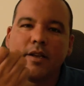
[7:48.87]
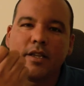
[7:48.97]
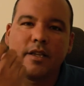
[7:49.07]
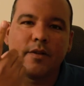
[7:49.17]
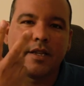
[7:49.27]

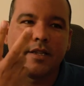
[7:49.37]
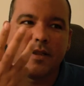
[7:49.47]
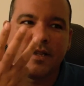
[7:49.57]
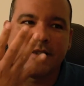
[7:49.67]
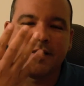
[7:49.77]
You can do
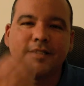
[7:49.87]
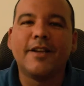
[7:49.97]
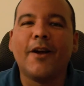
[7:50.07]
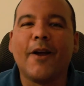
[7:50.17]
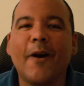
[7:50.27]
this.
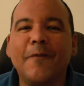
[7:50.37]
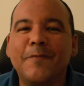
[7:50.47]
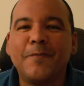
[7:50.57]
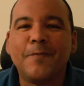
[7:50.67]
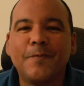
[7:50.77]
There you go.
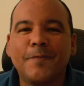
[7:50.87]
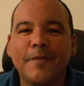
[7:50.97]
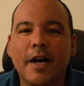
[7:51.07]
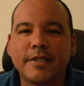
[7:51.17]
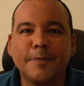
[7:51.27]

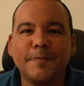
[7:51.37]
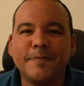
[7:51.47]
Awesome.